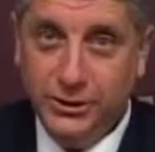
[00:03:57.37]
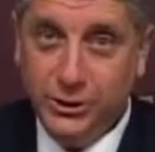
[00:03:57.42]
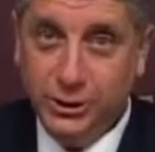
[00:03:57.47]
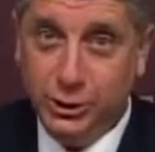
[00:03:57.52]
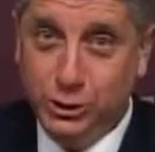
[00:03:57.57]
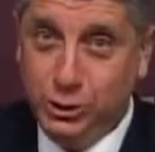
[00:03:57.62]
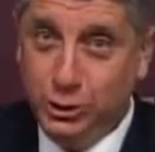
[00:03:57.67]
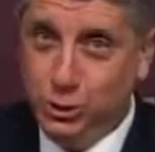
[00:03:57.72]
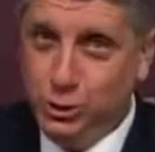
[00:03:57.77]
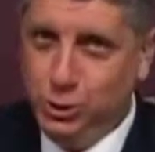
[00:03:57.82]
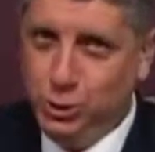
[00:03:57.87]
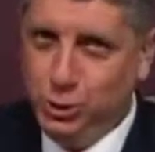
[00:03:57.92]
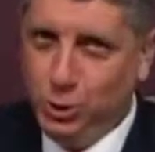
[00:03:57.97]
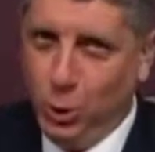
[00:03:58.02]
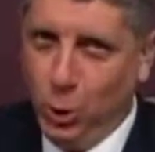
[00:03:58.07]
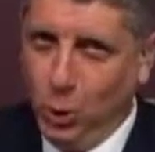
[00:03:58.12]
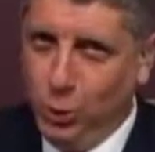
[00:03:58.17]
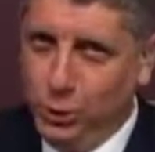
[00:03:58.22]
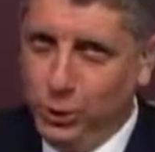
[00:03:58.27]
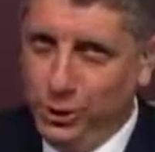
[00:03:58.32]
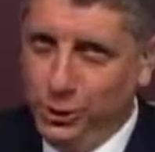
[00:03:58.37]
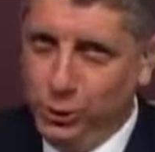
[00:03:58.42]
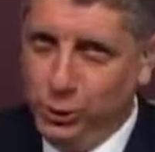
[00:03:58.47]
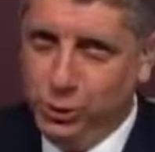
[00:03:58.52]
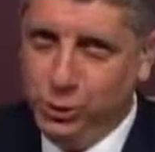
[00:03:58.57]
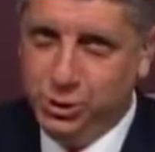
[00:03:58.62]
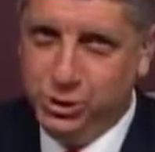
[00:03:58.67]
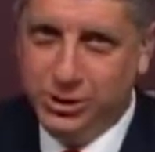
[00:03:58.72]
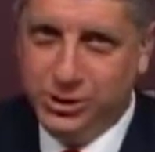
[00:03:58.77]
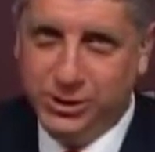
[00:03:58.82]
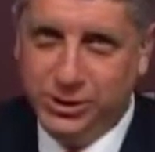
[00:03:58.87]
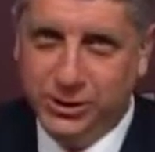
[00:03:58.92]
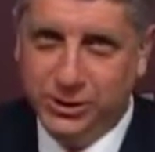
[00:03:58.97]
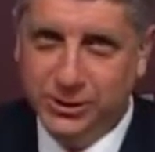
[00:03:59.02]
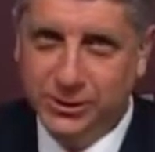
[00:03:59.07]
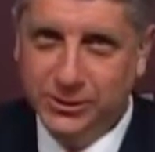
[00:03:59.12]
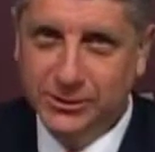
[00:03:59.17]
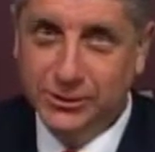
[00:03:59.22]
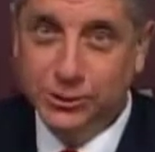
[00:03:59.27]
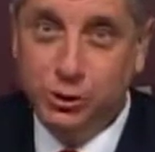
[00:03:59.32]
it is Yoda, you see.
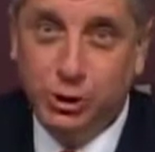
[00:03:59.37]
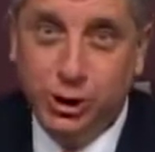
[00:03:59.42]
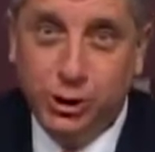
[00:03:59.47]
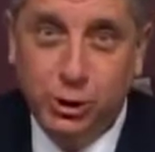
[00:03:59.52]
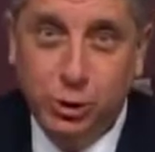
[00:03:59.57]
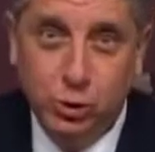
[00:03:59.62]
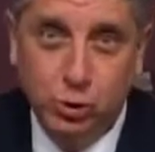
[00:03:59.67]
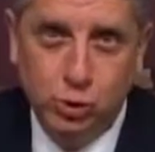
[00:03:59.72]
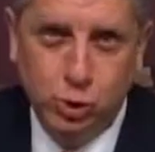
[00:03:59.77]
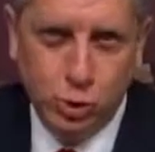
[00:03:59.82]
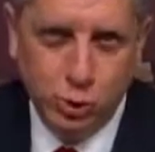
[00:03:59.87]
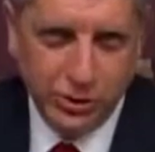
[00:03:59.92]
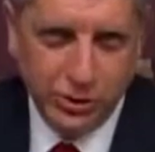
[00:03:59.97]
Take you to